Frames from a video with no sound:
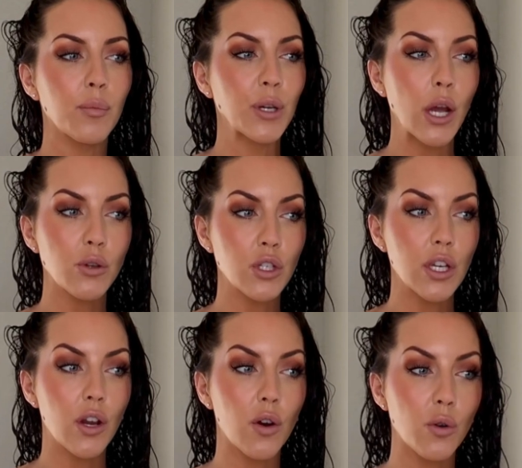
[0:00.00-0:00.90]

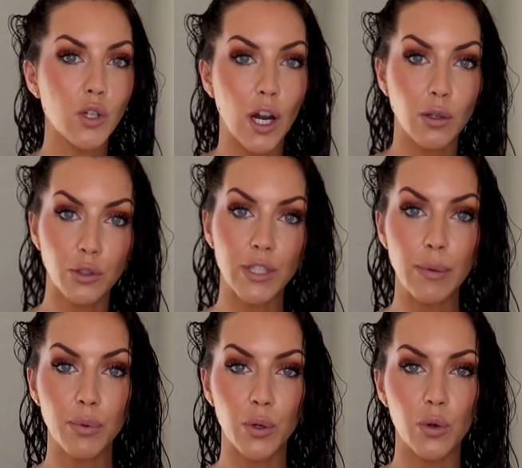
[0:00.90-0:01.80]
Briogio Charcoal
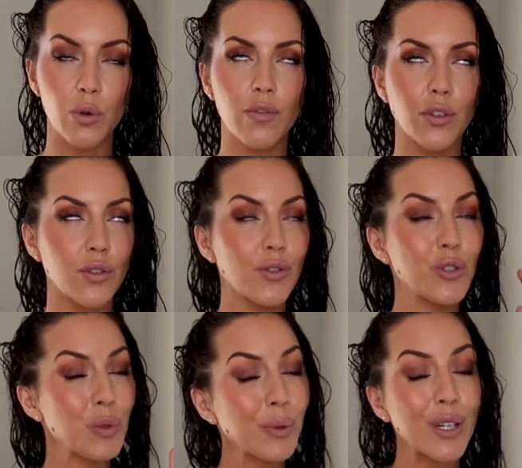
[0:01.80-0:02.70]
Shampoo. It feels
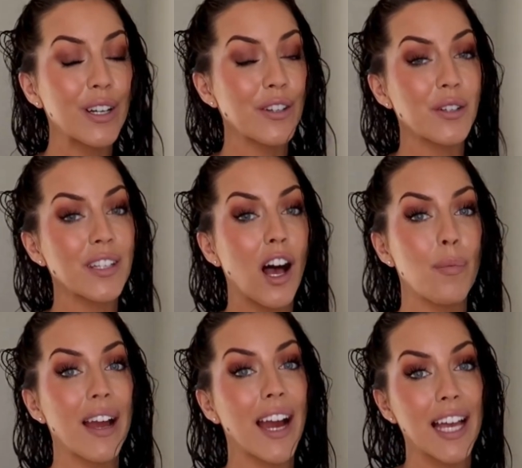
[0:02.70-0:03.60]
super good on your scalp.
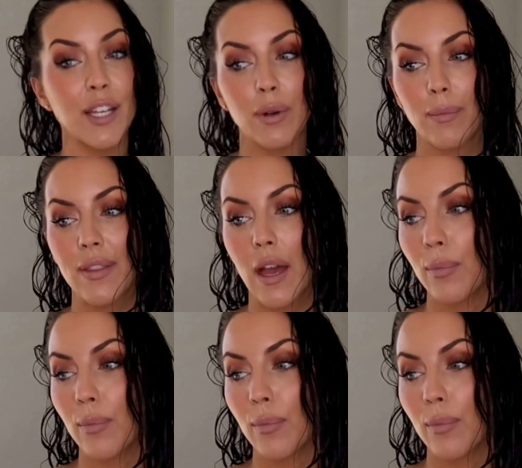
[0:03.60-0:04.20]
I highly recommend that